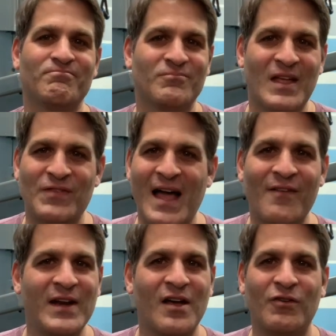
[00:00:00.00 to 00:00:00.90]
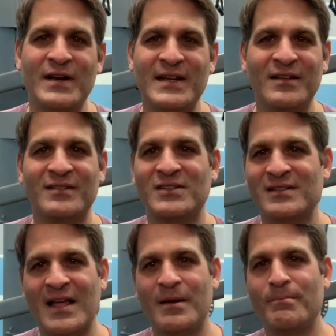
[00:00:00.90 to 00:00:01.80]
if you have any other ideas, just
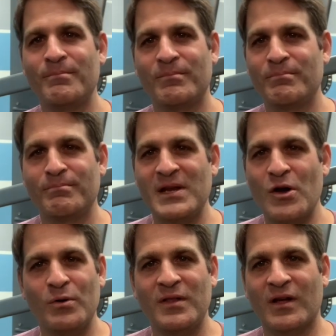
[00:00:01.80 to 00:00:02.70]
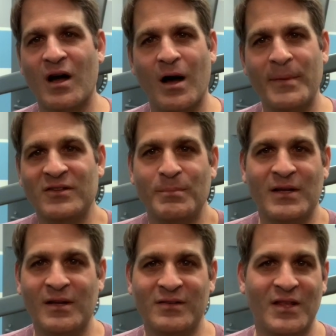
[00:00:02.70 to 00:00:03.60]
let them be known in the comments
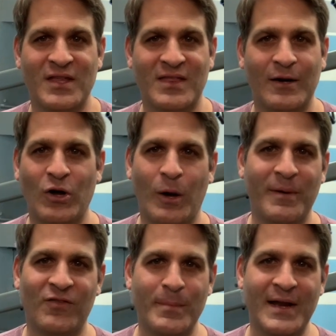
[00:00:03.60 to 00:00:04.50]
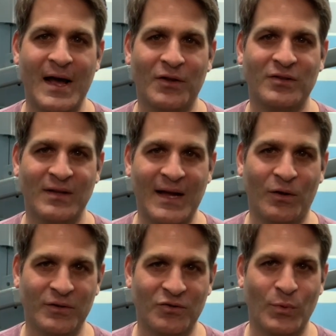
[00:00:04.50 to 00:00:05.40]
because I think that'll help everybody else
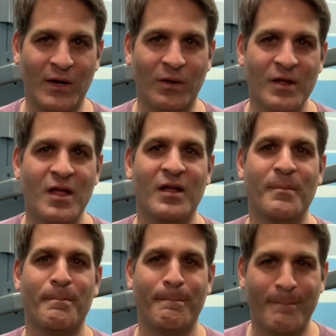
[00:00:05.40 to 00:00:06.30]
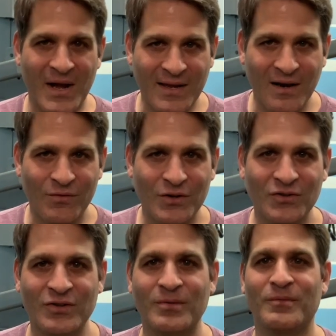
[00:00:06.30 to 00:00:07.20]
out as well. Mike
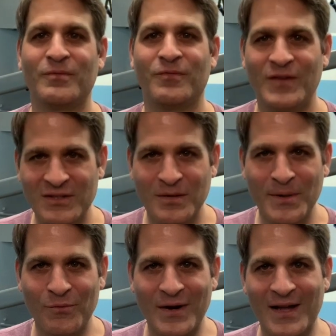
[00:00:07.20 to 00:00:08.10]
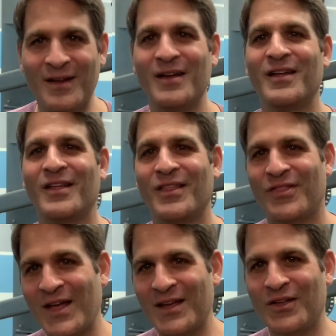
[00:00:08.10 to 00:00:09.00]
Everts, Fit to be Read.
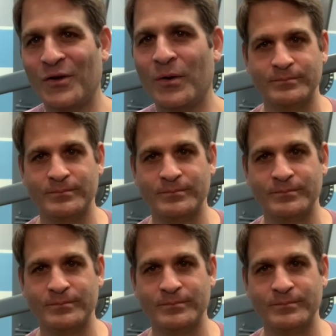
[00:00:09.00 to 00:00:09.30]
Thank you.